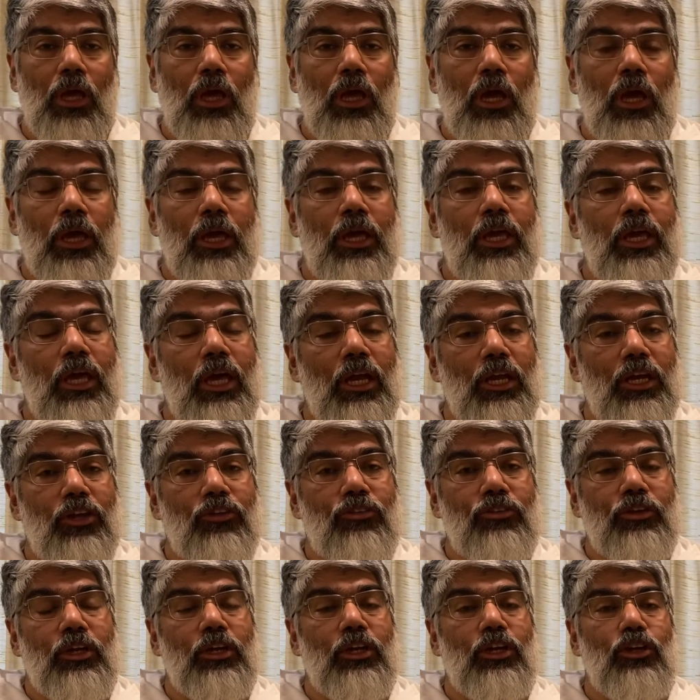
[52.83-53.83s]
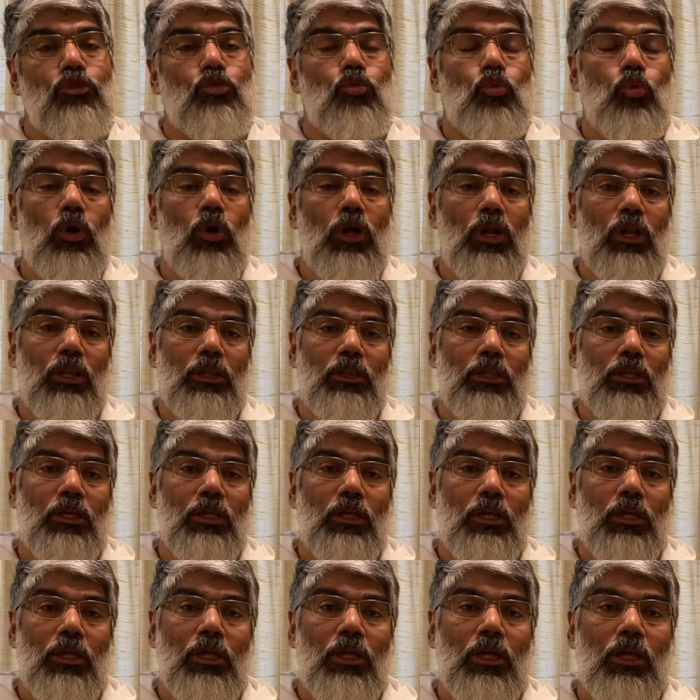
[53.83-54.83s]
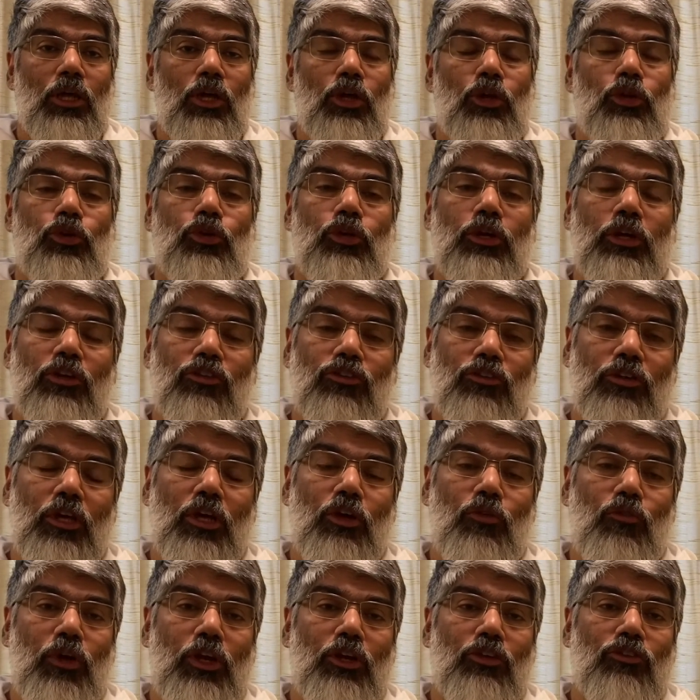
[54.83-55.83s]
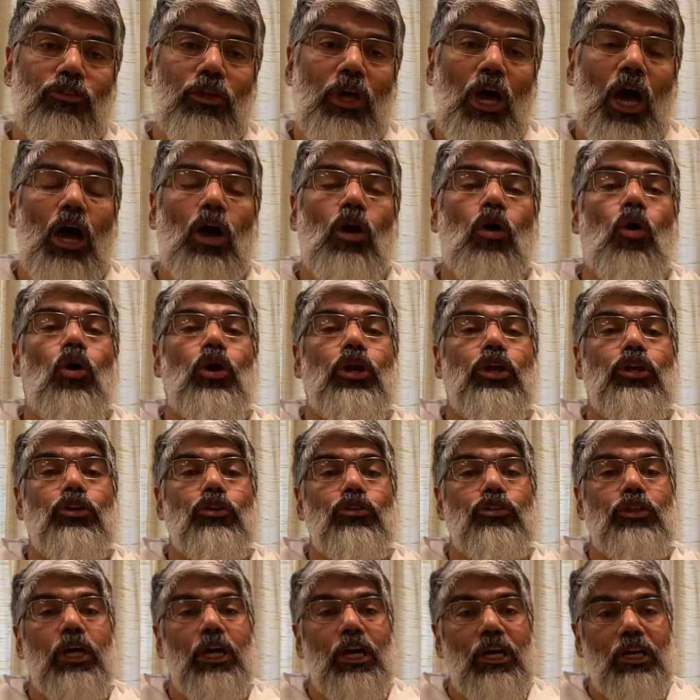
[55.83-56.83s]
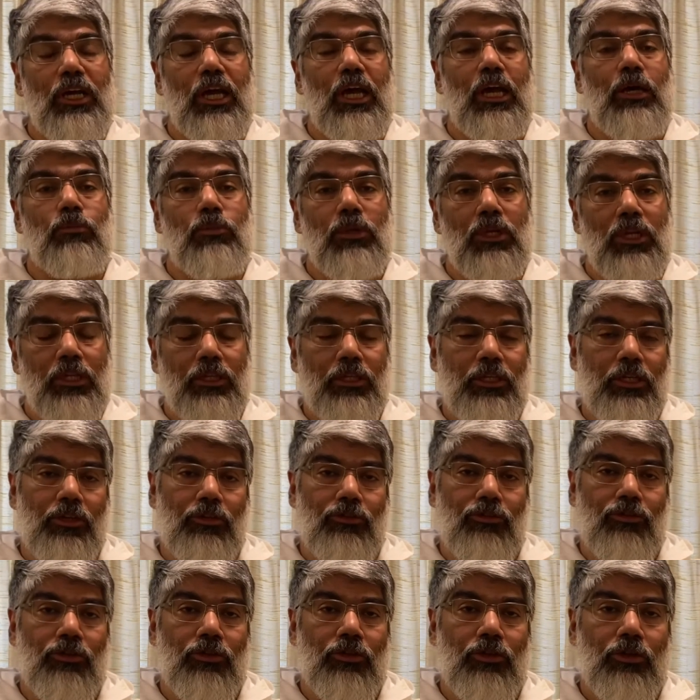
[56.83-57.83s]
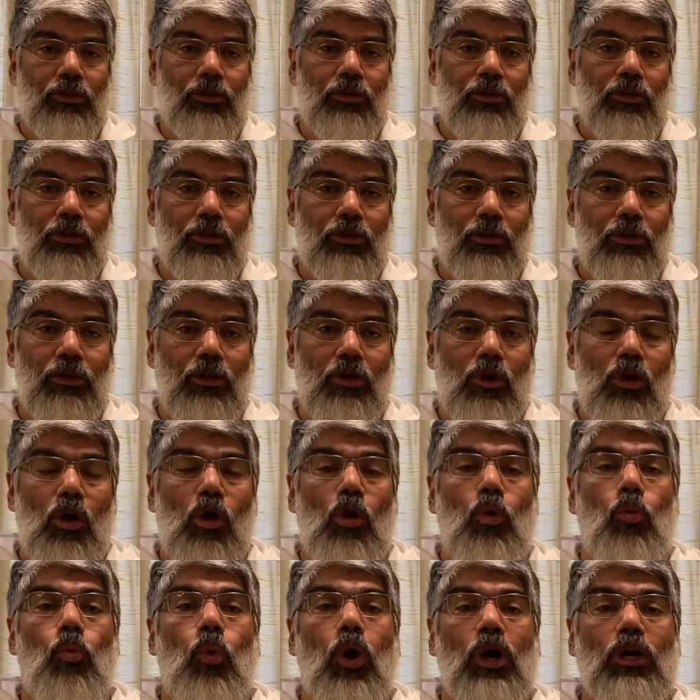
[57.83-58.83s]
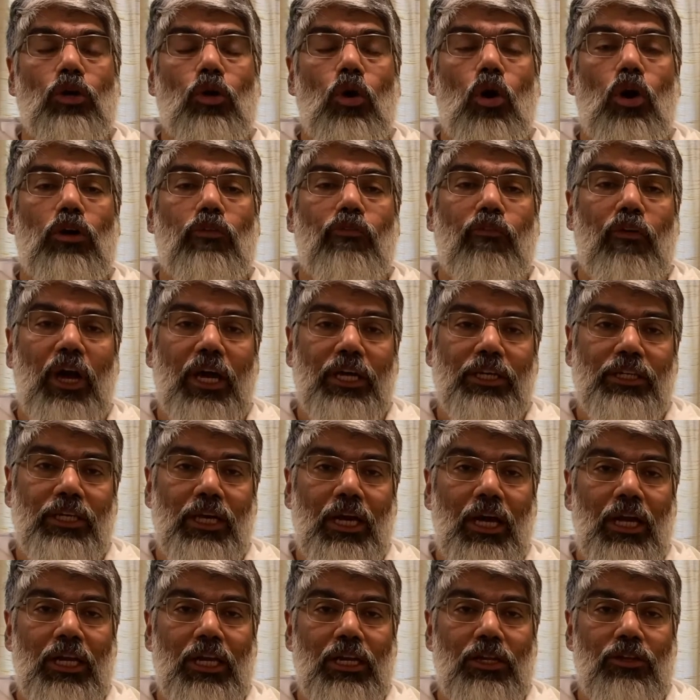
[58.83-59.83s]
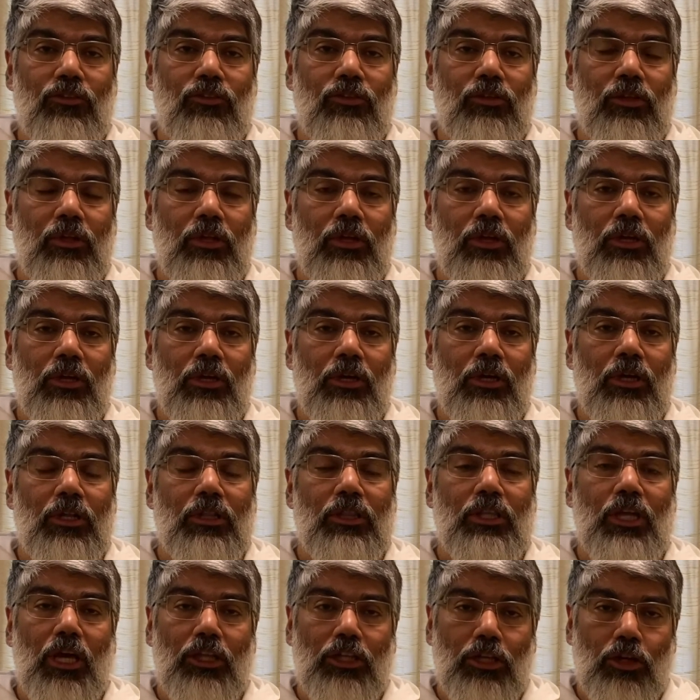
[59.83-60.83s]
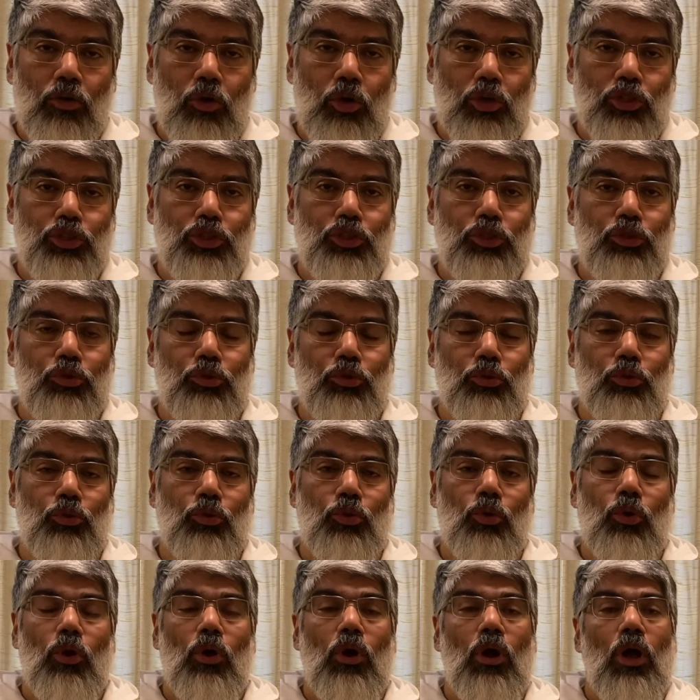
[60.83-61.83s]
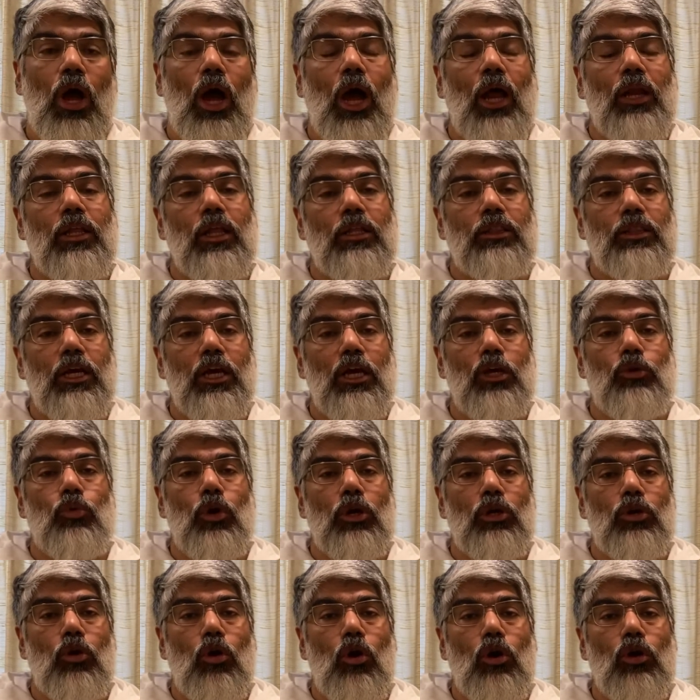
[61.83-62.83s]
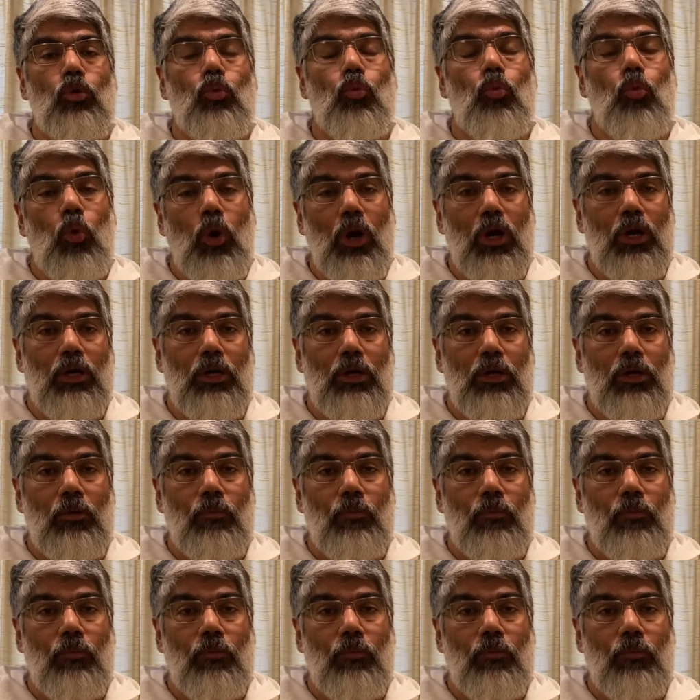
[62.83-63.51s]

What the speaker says: He entrusted his wealth to his servants according to their abilities. One got 5 talents, the other got 2, and the third one got 1.